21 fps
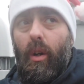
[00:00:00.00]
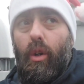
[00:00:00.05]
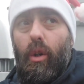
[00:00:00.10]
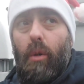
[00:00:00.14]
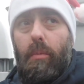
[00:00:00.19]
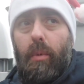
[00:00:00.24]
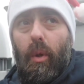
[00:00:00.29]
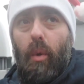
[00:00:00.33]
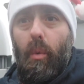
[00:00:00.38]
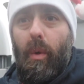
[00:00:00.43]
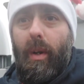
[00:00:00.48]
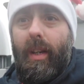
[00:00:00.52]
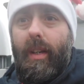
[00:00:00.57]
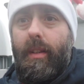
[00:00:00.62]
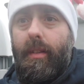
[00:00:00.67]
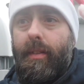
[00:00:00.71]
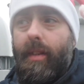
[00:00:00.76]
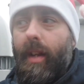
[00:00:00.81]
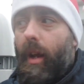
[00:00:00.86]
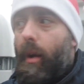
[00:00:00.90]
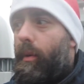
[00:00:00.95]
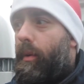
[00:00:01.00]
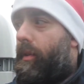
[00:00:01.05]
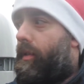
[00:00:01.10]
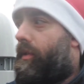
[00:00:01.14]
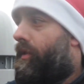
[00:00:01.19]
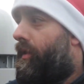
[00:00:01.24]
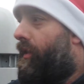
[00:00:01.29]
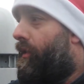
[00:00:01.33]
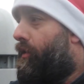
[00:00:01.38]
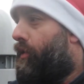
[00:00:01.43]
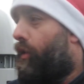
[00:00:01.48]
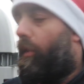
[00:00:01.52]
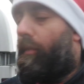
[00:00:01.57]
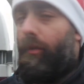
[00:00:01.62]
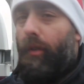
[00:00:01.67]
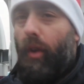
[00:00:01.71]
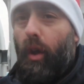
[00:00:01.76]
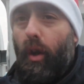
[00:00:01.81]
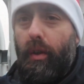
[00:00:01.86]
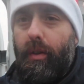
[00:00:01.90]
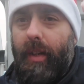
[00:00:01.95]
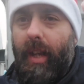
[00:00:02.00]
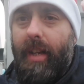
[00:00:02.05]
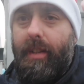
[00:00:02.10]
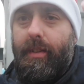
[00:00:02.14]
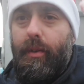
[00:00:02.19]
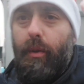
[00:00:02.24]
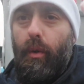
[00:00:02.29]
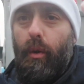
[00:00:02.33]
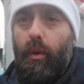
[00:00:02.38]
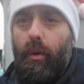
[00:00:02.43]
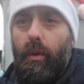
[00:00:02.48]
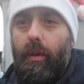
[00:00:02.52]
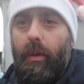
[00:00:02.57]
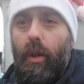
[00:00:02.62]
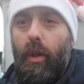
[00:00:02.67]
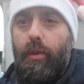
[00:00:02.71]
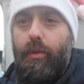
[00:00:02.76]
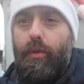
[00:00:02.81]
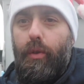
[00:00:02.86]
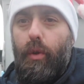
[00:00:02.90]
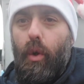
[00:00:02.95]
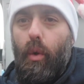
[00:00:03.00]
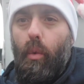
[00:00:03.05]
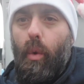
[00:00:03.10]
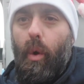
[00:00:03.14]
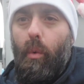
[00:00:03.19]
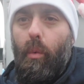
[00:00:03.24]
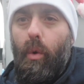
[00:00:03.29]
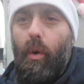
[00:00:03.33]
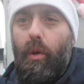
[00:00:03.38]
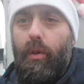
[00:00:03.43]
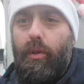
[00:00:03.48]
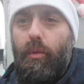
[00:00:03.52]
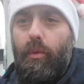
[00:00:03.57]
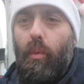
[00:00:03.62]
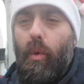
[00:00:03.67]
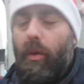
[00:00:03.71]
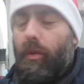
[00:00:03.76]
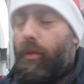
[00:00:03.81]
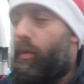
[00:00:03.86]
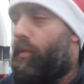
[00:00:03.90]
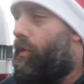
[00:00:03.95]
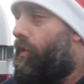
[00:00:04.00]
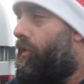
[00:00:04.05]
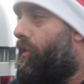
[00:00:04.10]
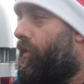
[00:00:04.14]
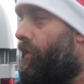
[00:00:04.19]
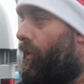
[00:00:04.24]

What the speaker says: couple of winters now, and you sort of learn to know what works and what doesn't.